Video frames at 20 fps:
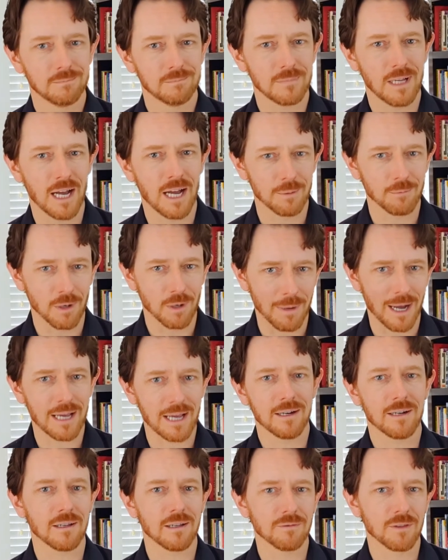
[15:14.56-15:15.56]
I am
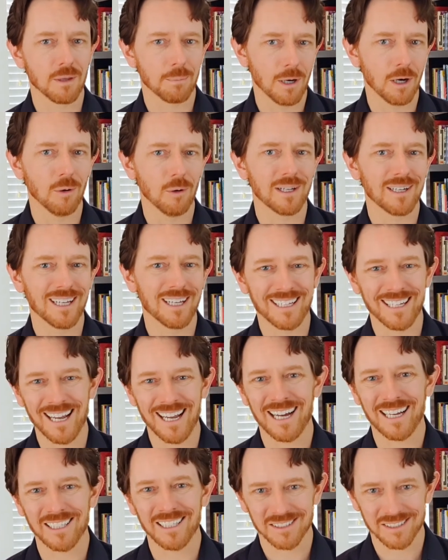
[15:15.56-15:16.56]
reminded of the poet
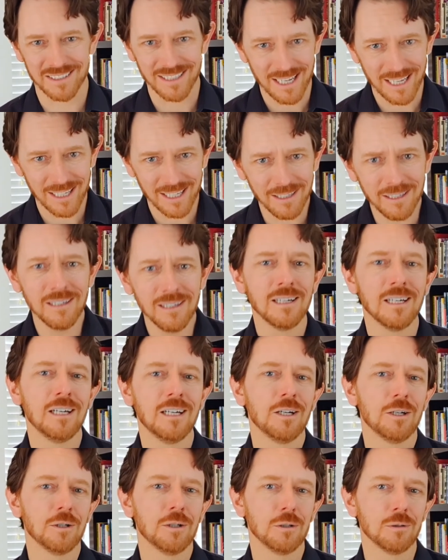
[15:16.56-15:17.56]
Anais Nin,
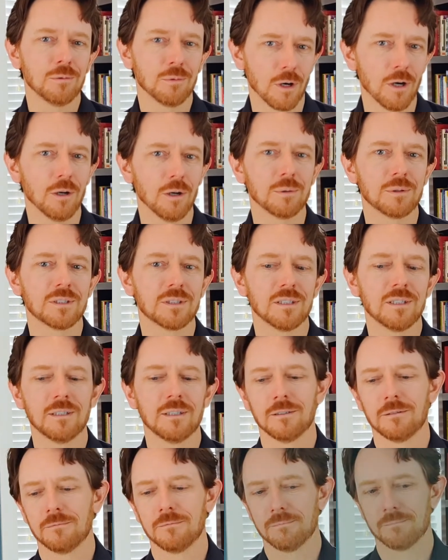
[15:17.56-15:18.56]
who wrote,
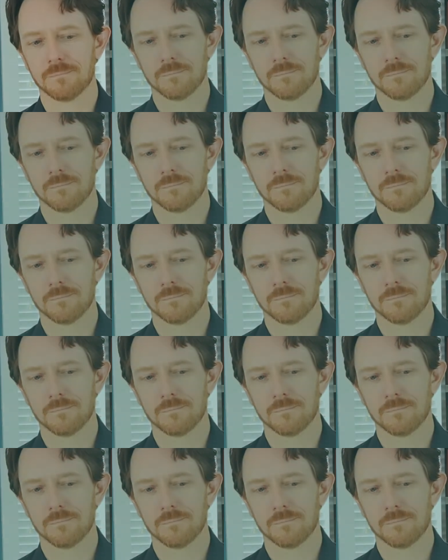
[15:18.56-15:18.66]
"The